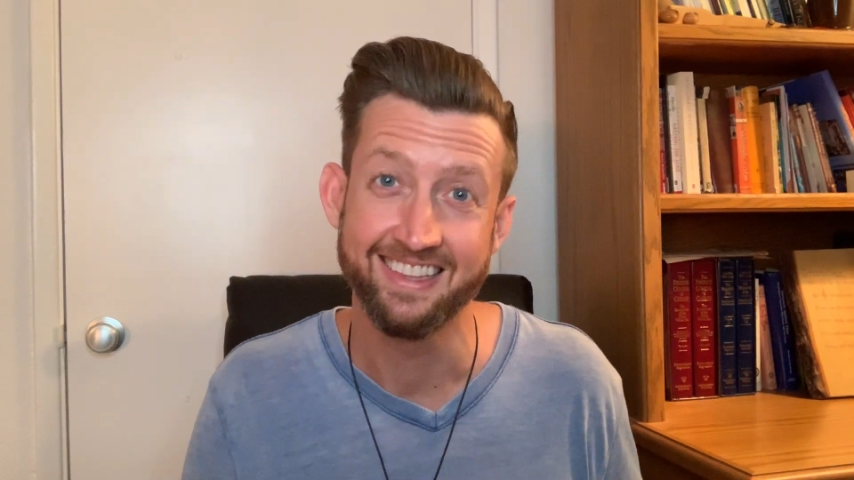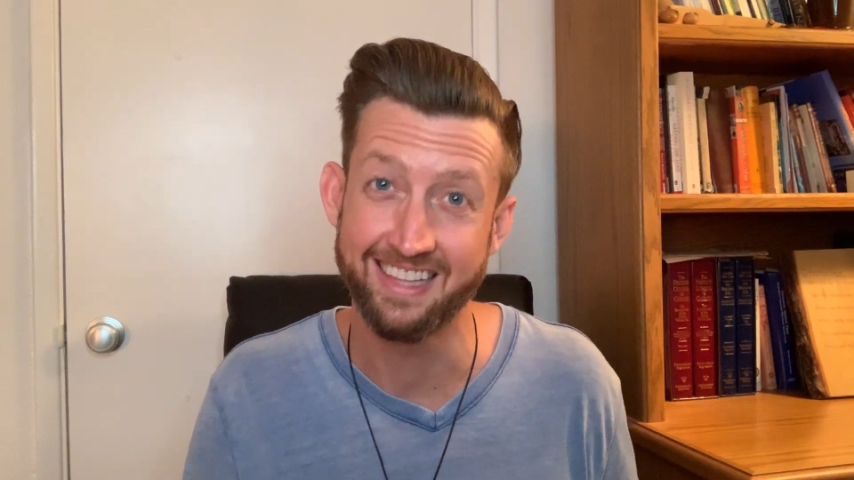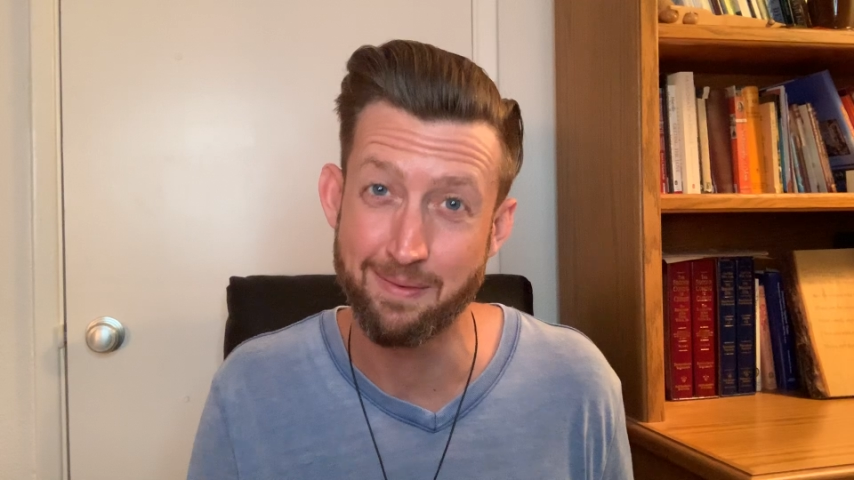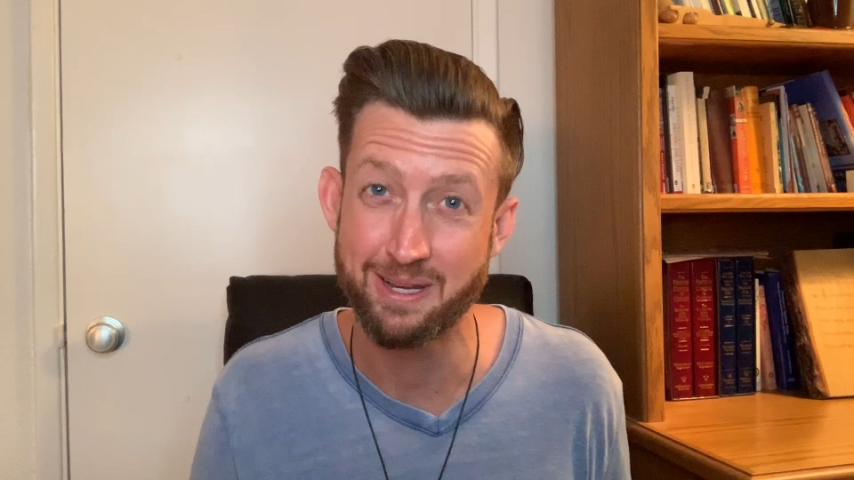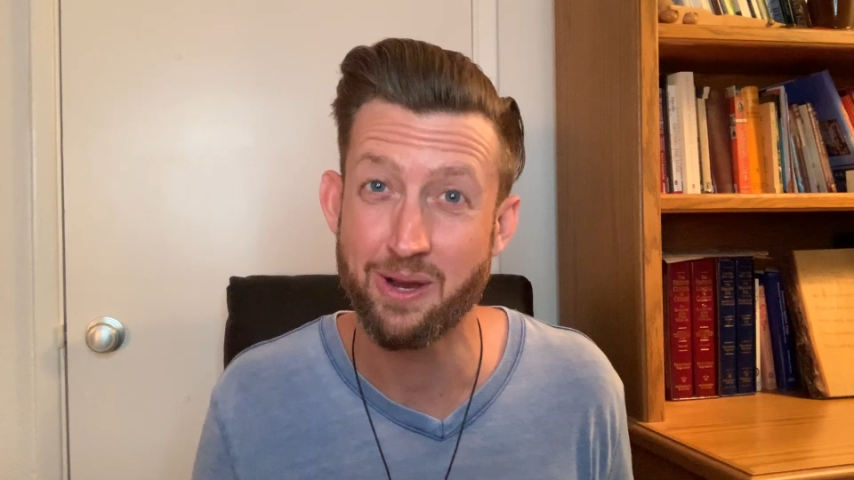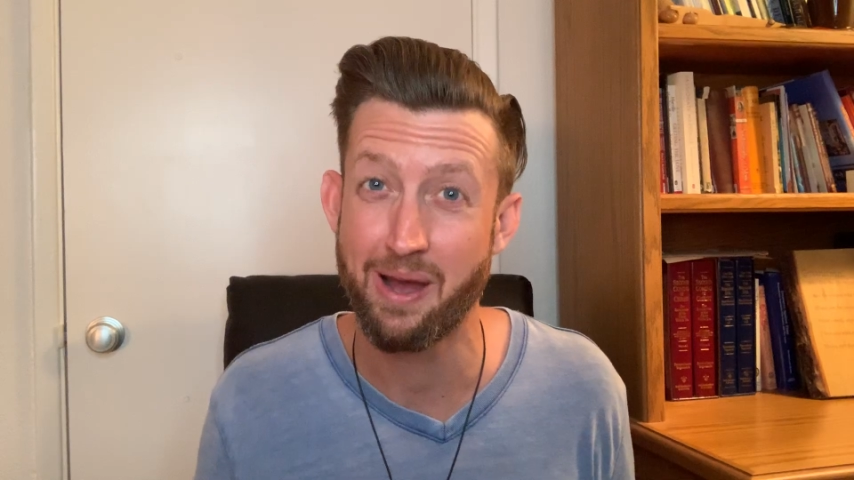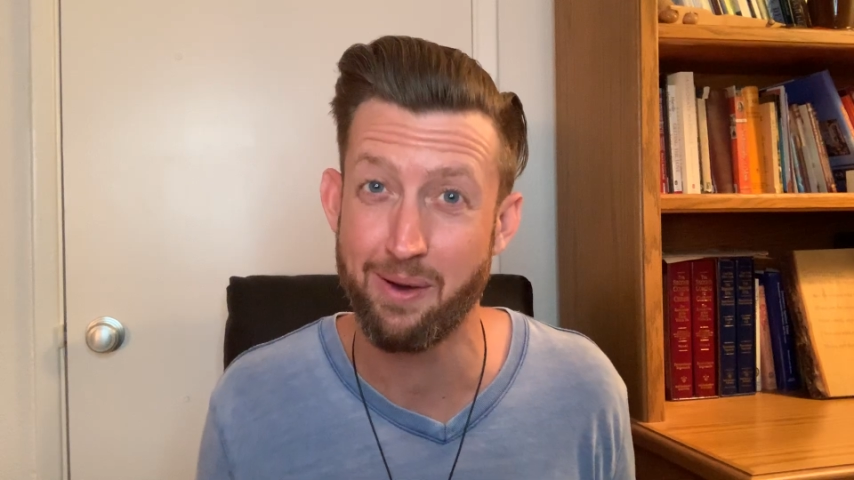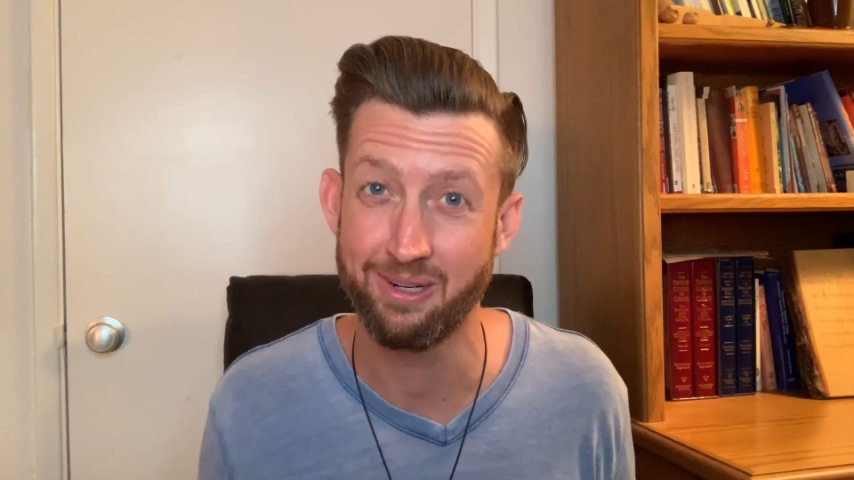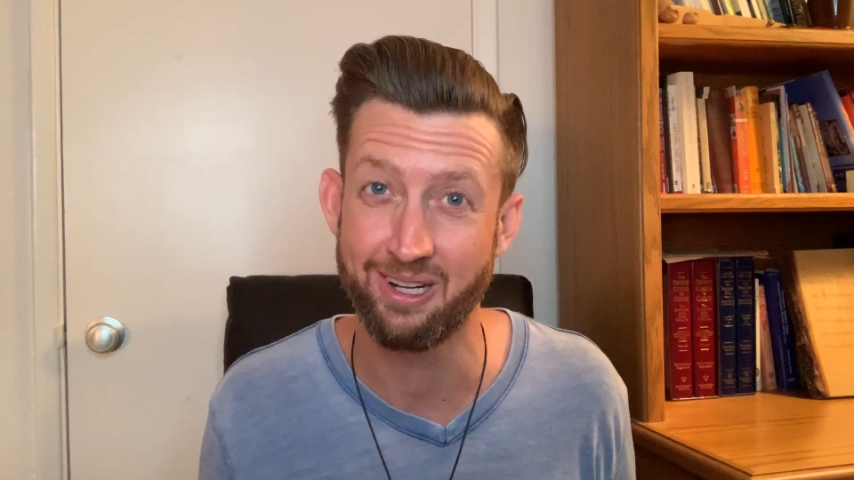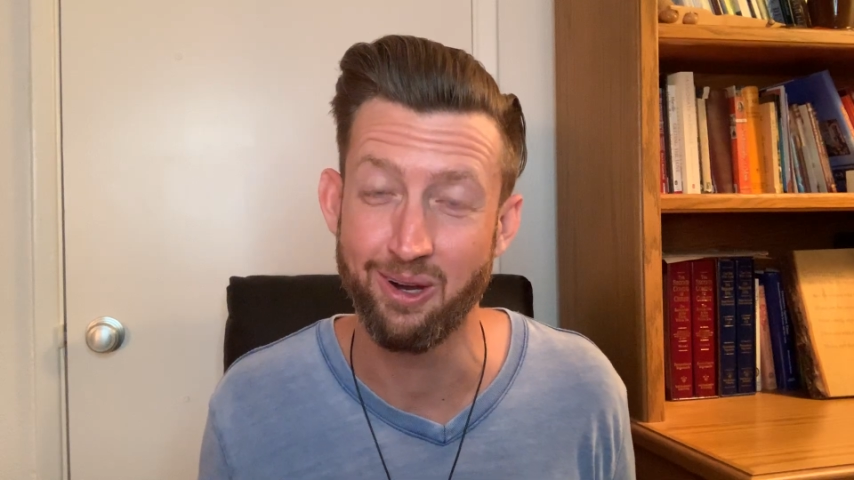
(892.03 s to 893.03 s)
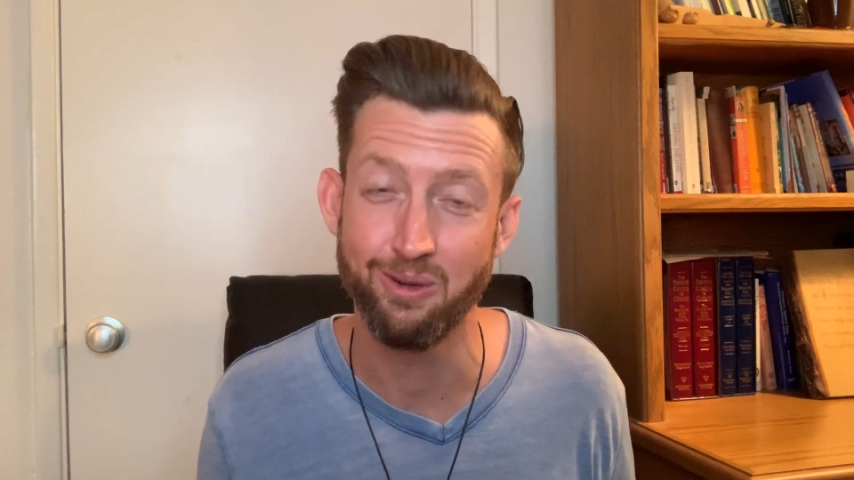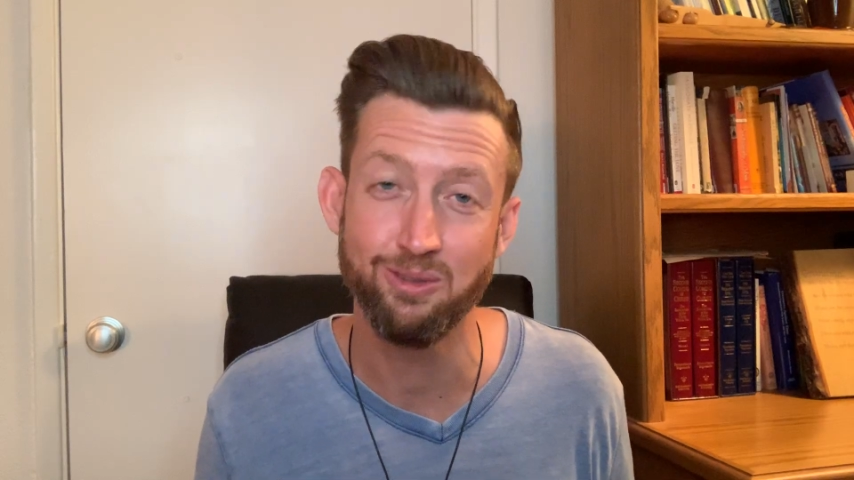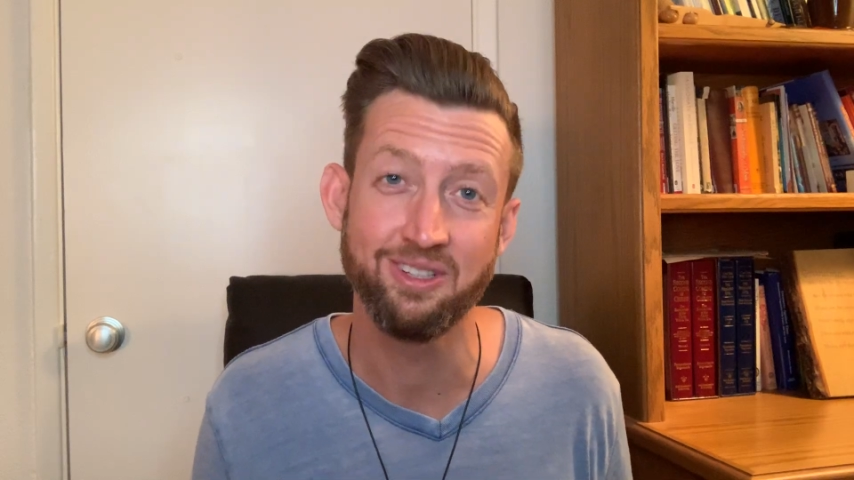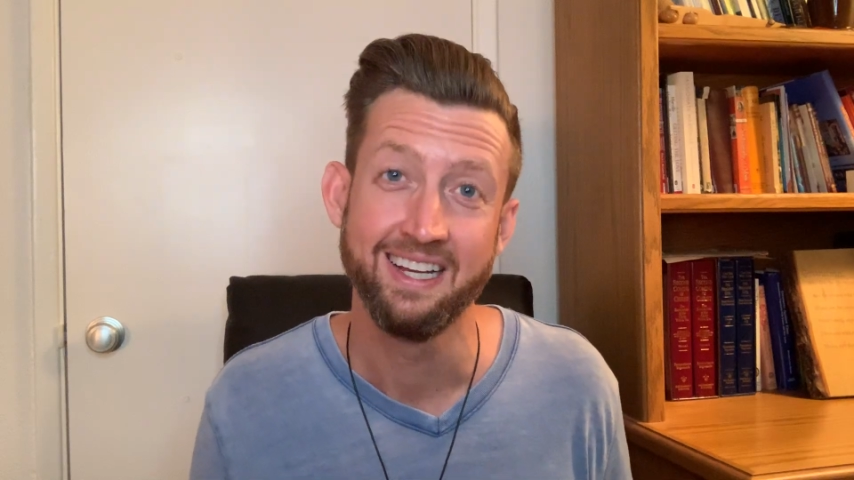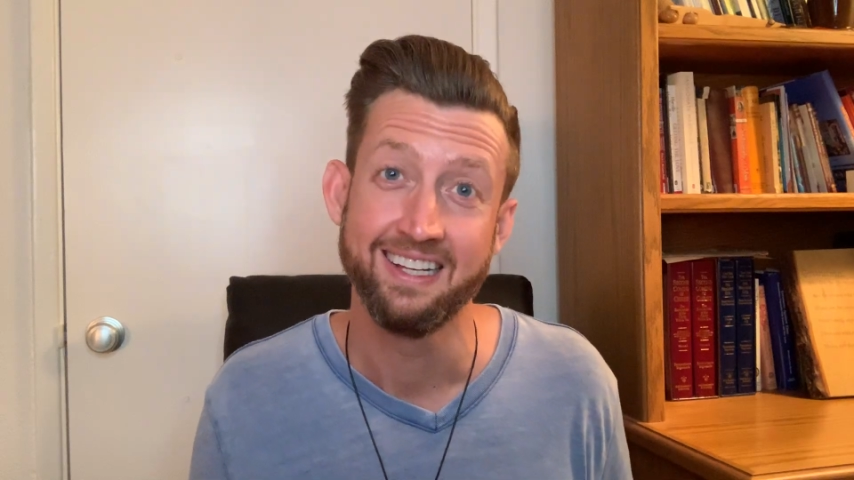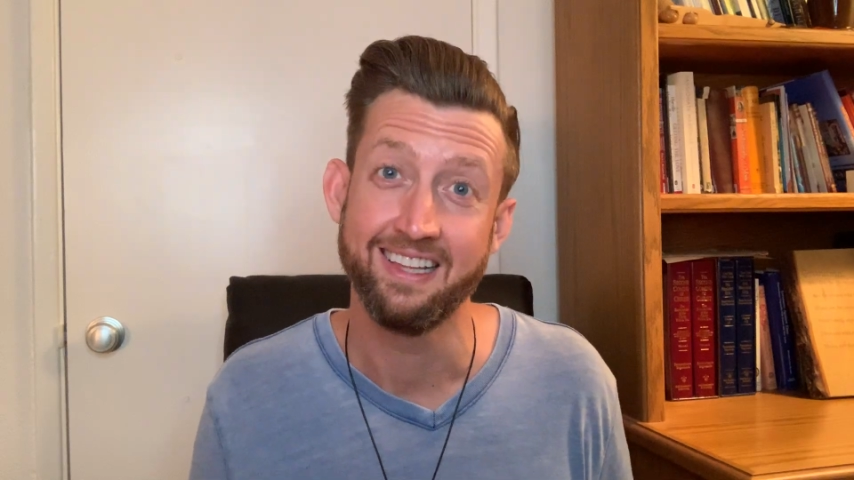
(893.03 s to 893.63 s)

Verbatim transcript: Let me know how it goes.